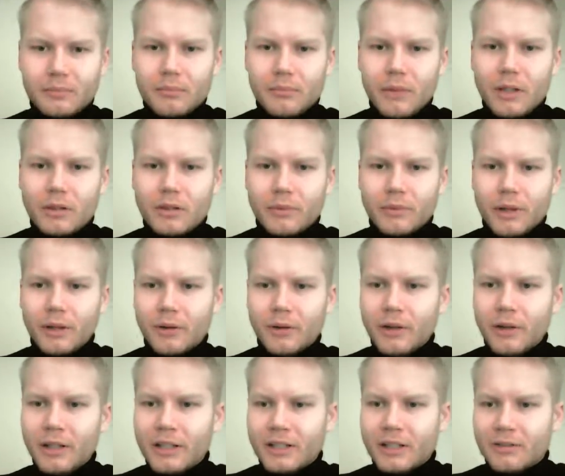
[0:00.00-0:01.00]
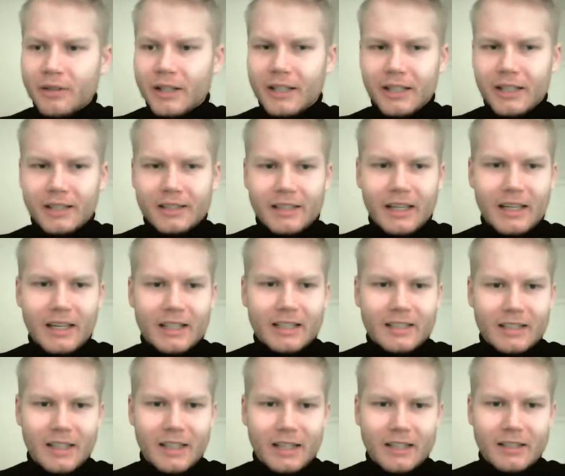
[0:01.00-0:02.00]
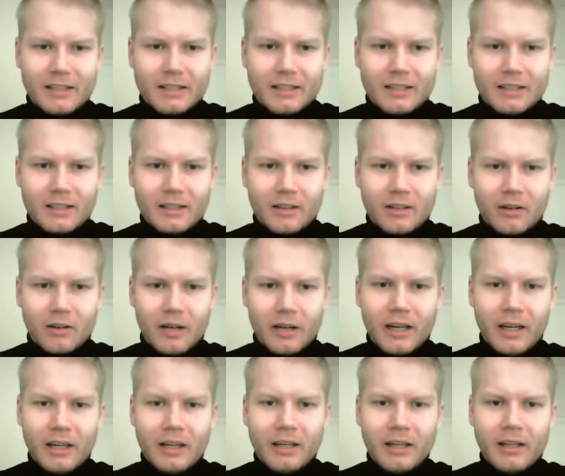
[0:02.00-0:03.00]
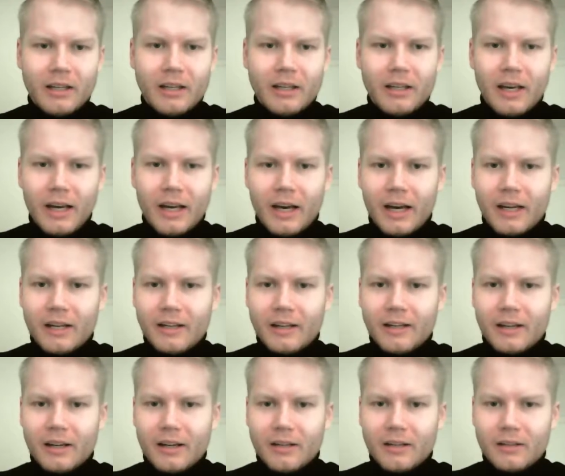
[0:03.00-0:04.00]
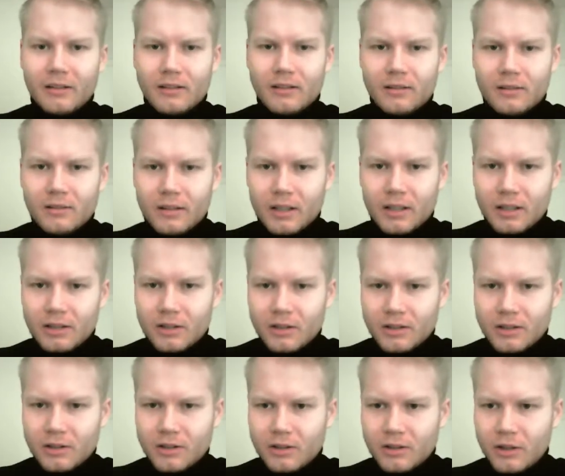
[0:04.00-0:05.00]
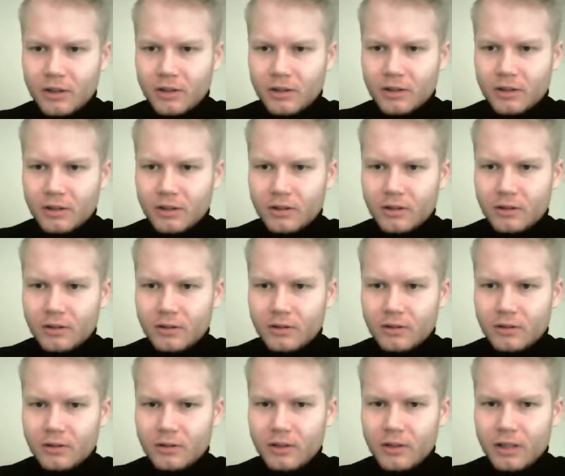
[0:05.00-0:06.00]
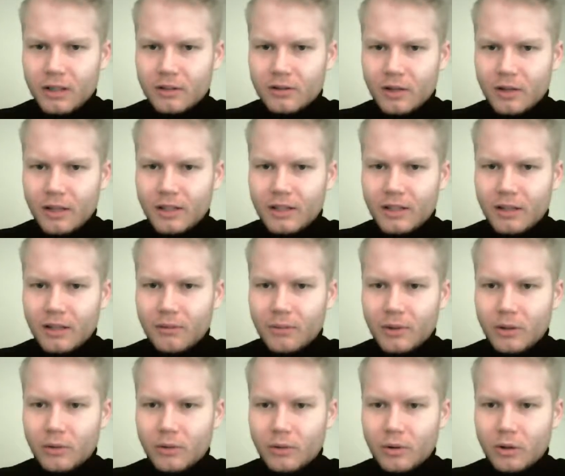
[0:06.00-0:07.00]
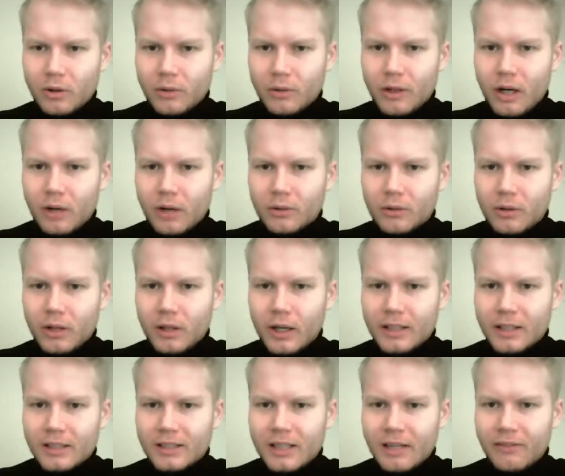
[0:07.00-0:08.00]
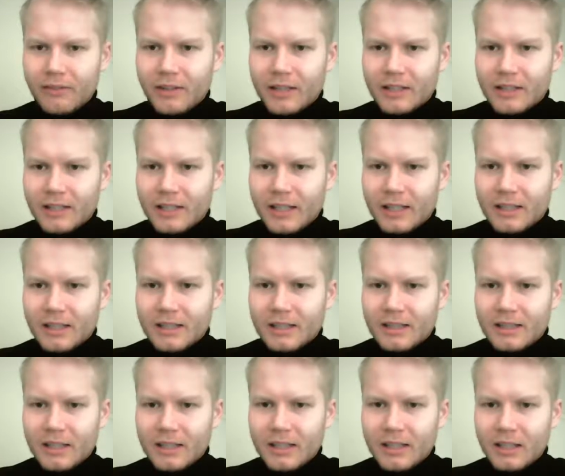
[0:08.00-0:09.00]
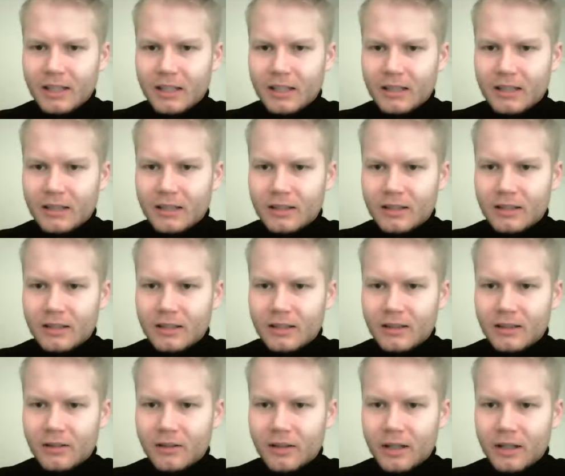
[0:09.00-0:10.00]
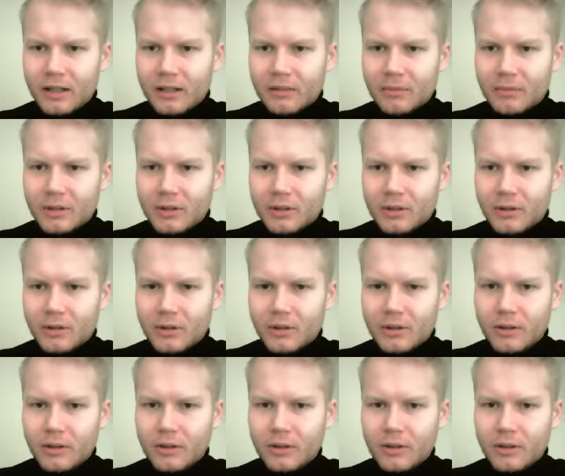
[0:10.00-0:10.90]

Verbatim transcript: so we're currently trading at ten cents, okay, and uh actually this chart, yeah, so I think that we could go down to like seven cents still. Okay, let me show you here.